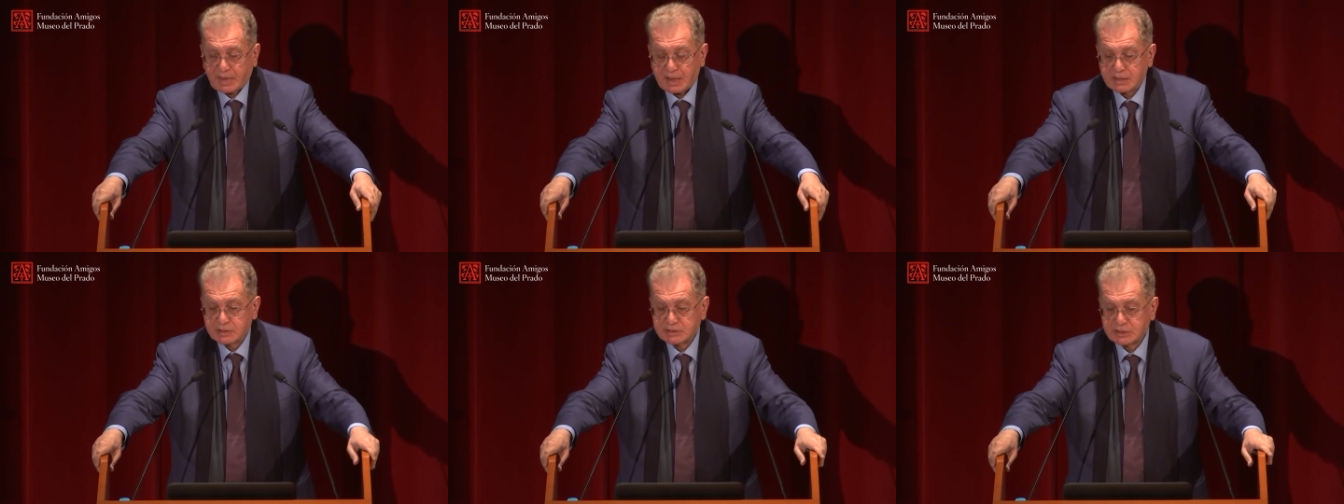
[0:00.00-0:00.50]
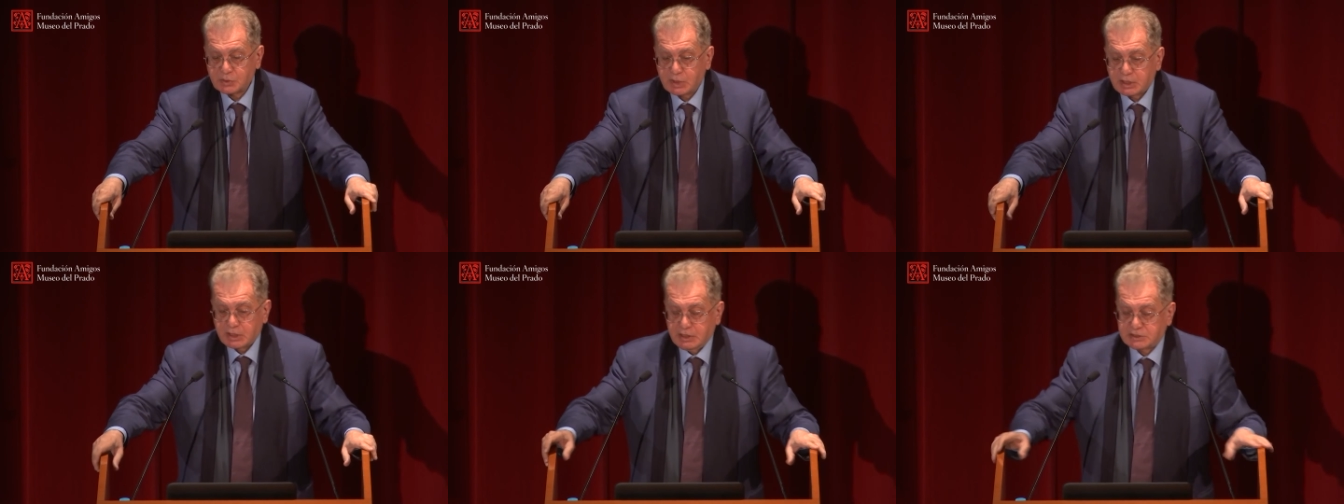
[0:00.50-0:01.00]
Uh, so
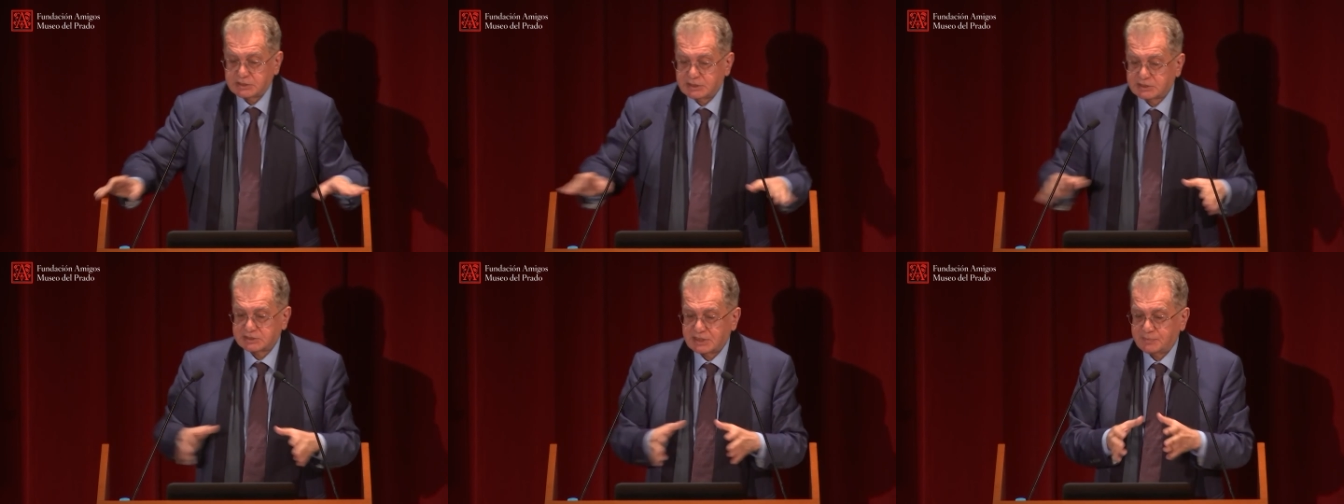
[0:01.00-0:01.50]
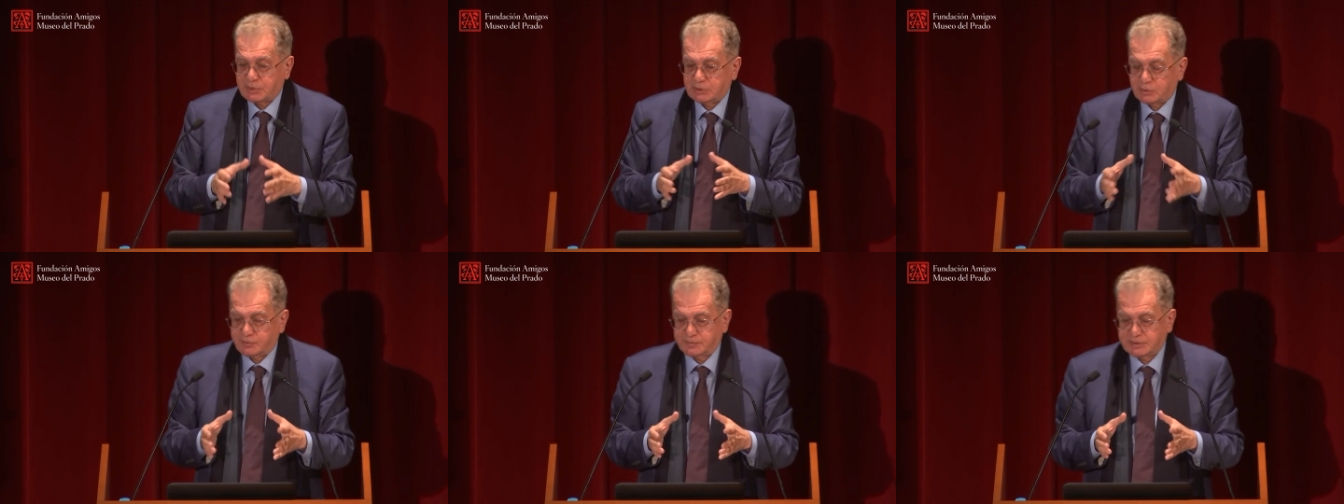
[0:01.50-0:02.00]
it's an
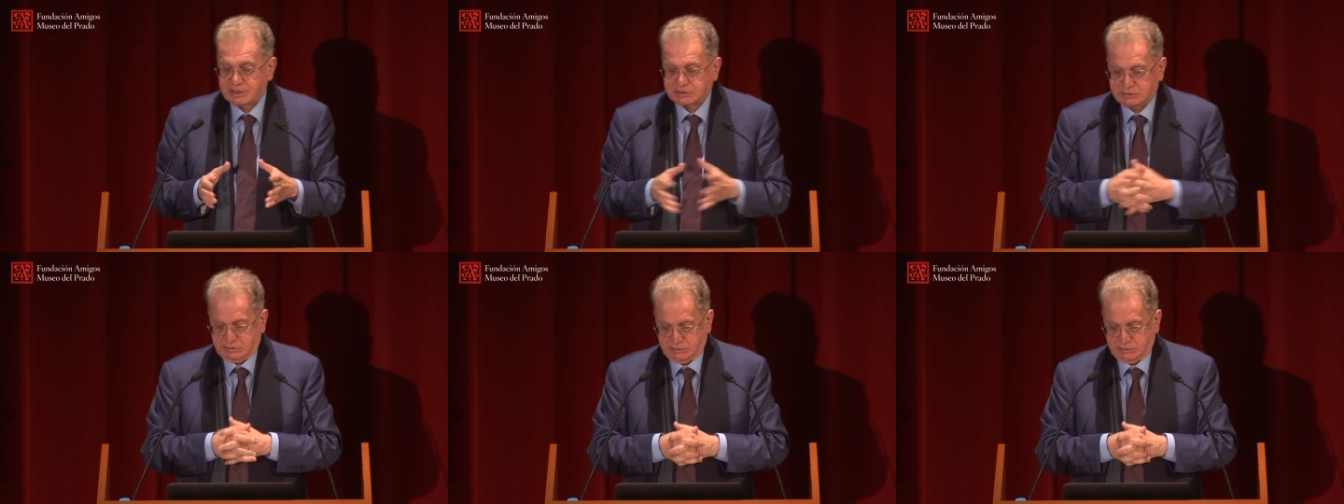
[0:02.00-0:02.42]
example of that,